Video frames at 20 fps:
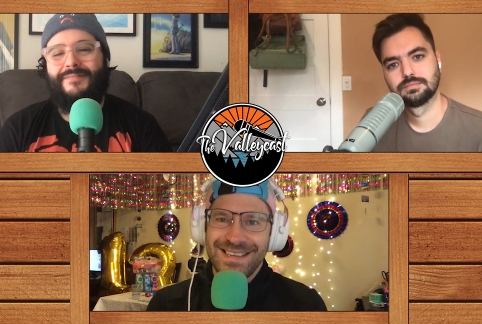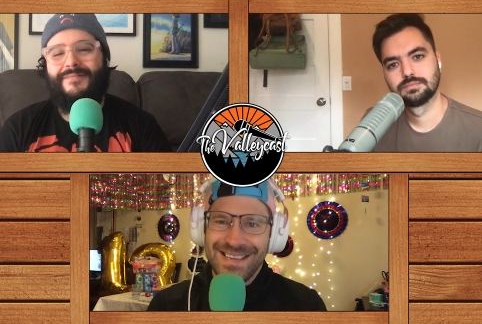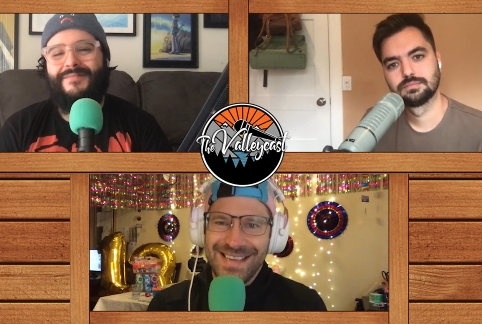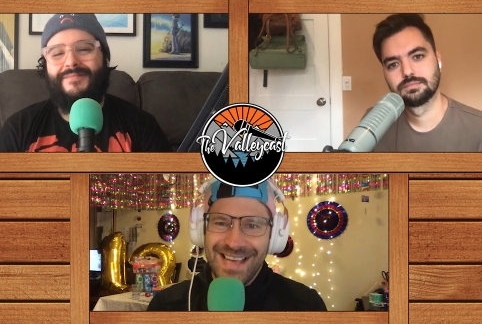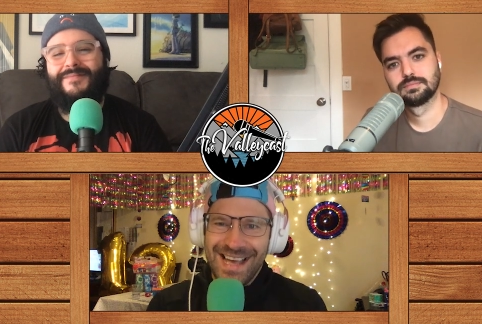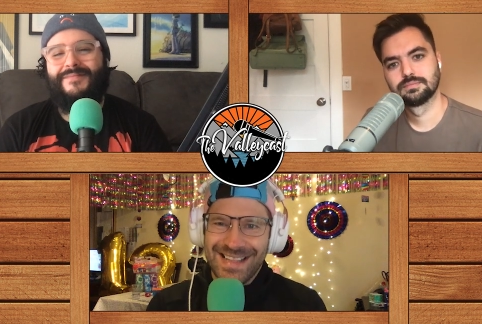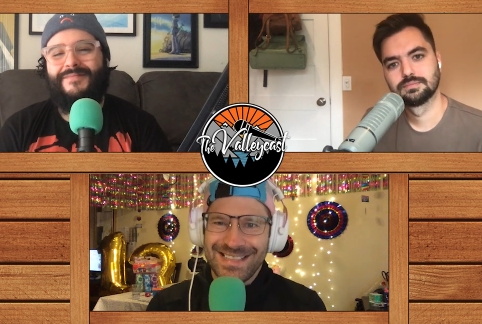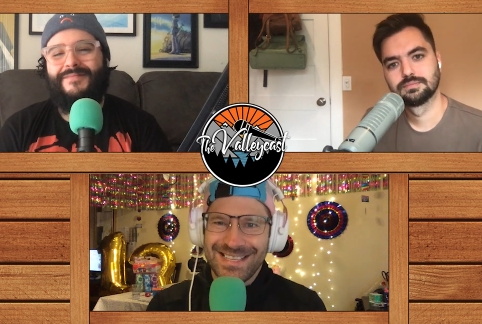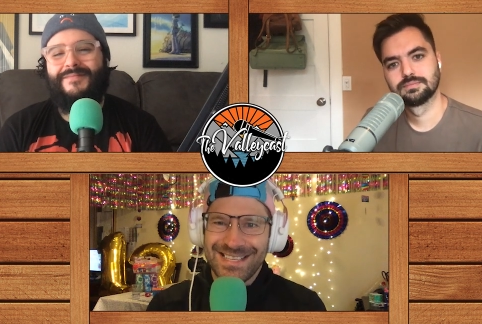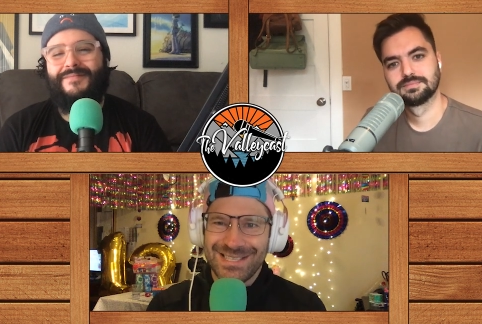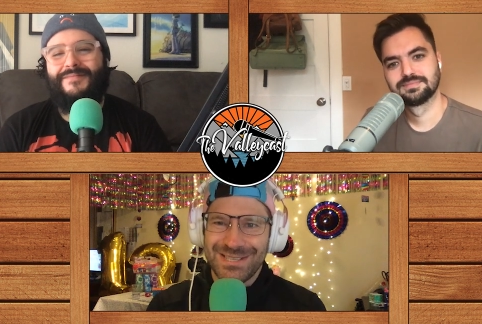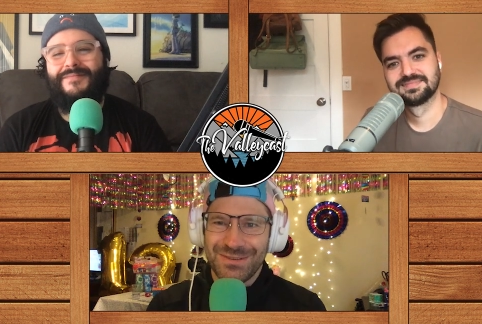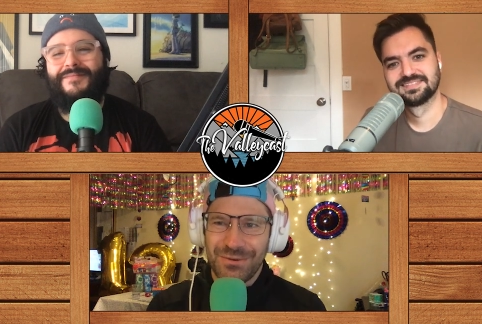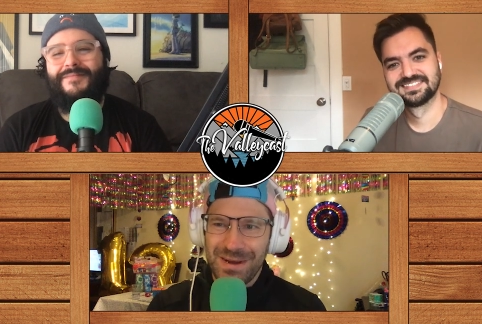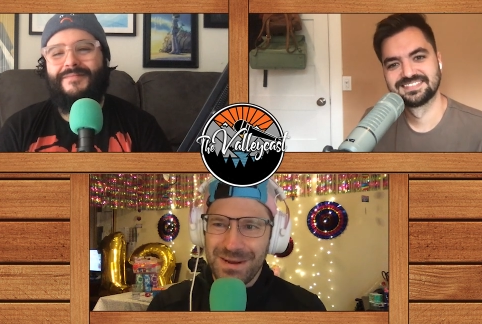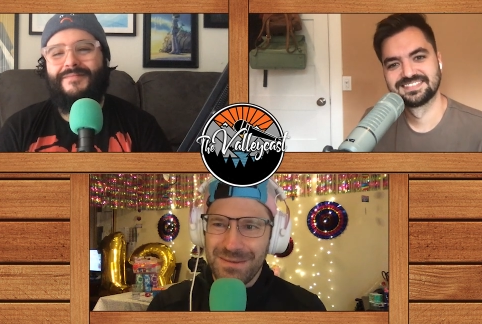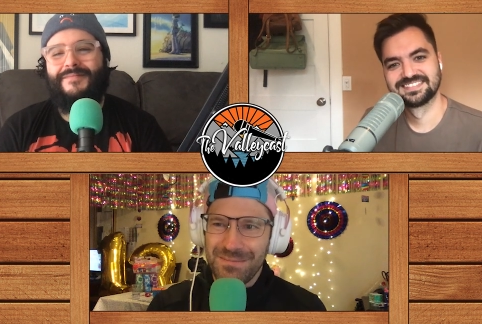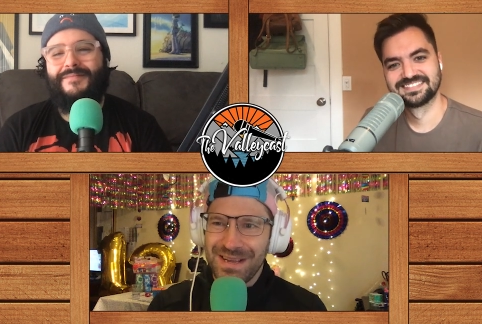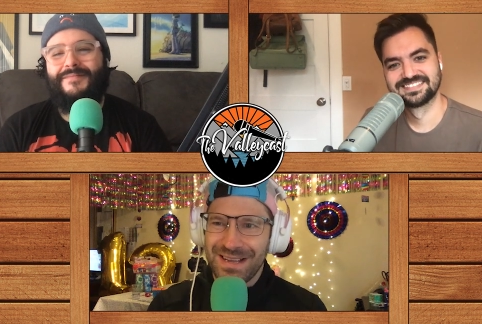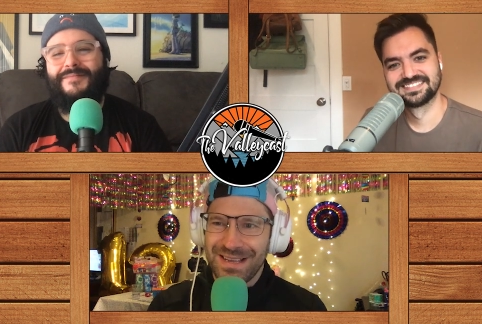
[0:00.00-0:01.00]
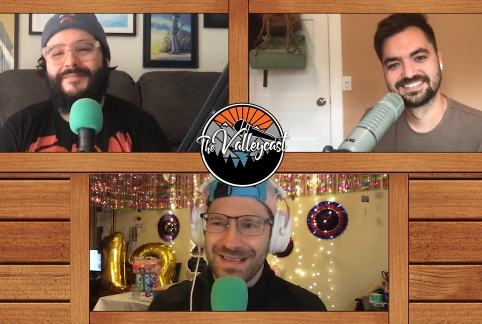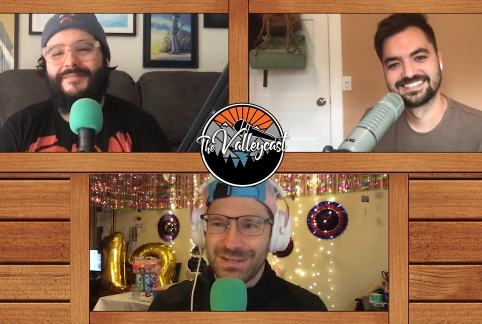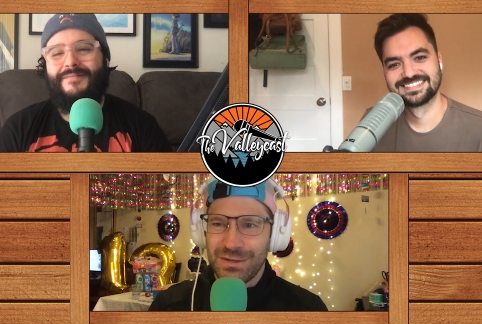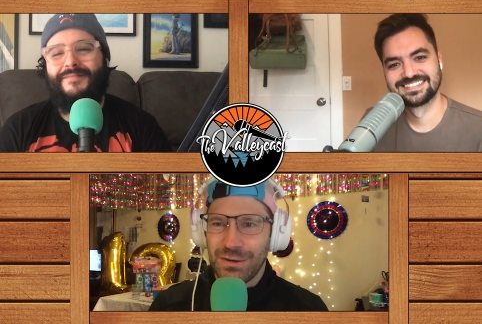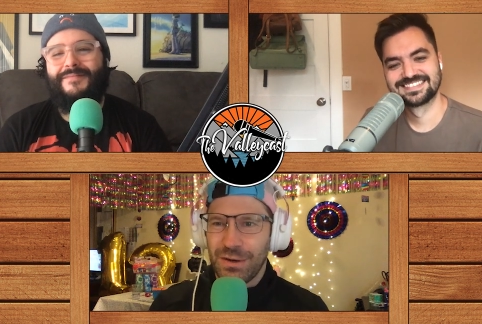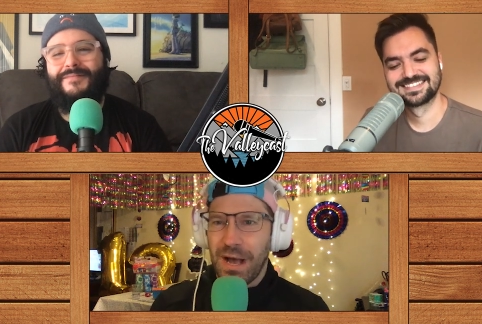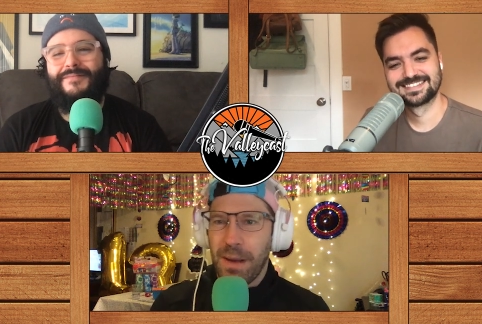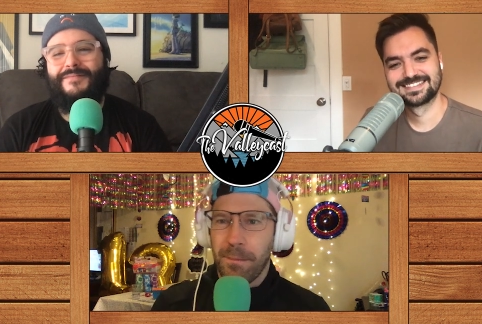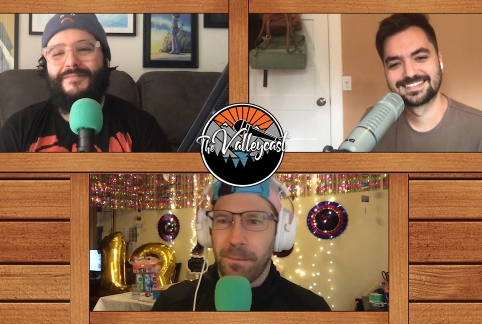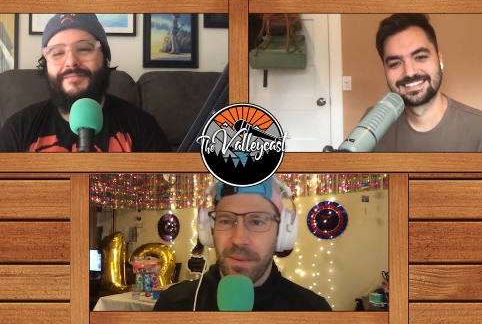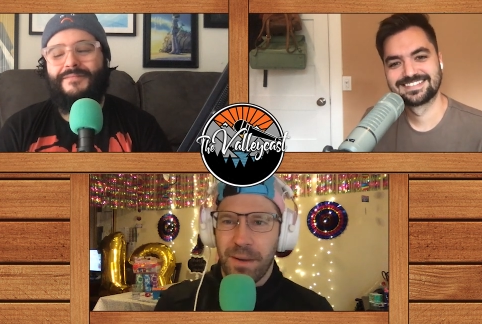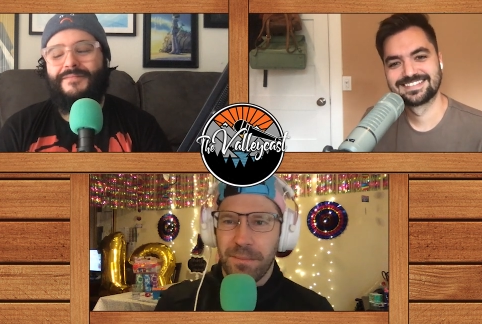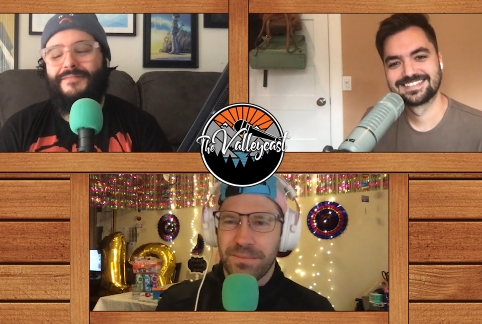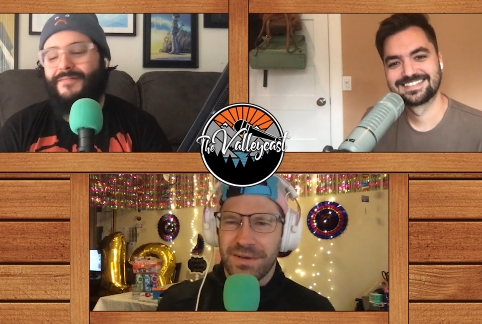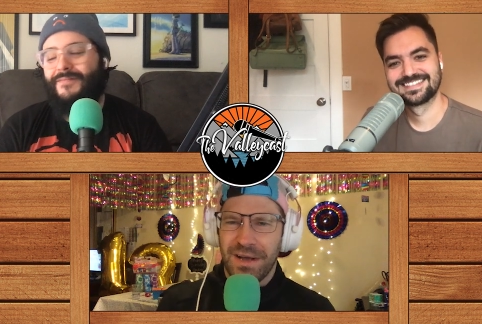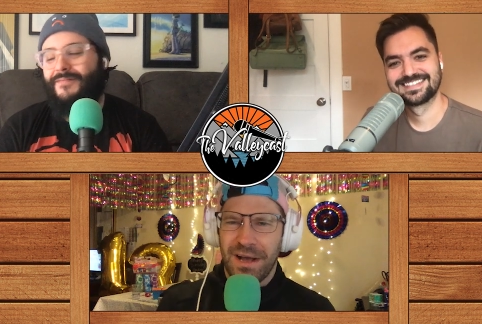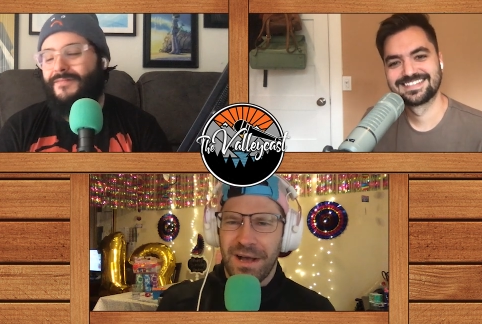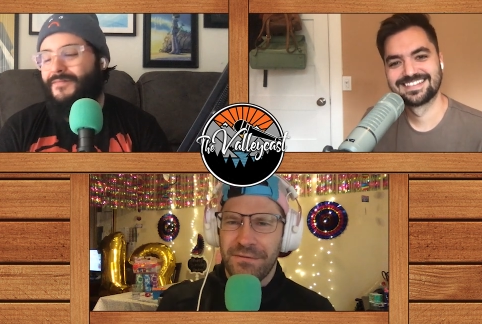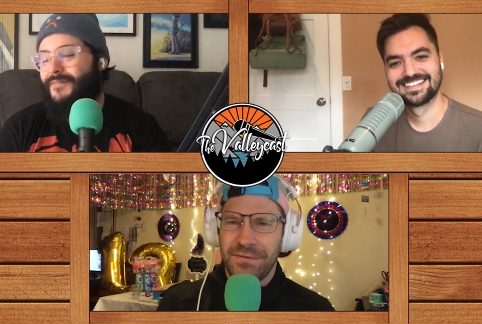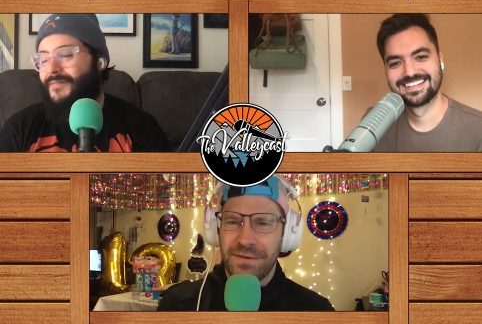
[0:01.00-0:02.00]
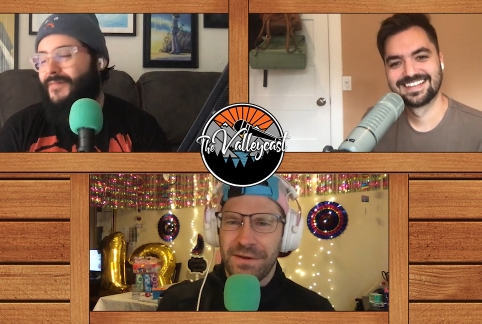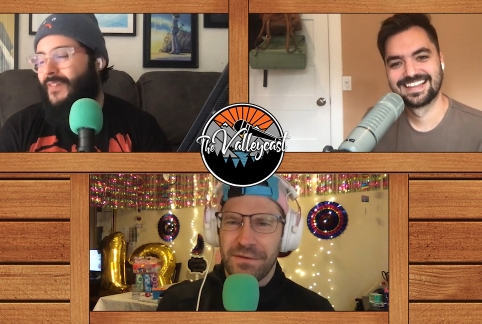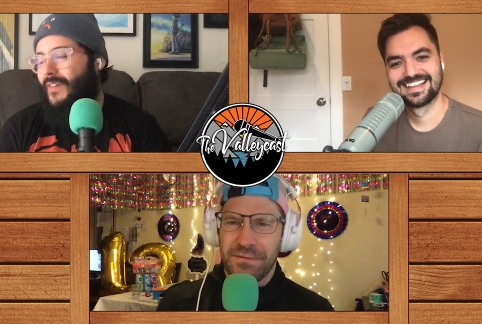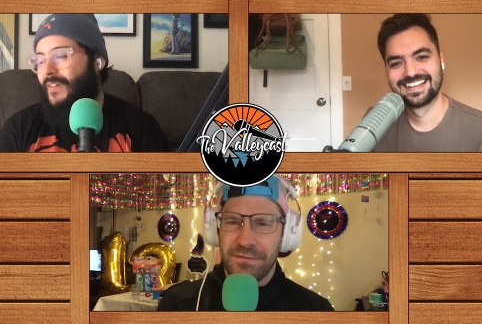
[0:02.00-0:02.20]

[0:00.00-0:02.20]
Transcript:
Speaker 1: at the screen because you got bumped off into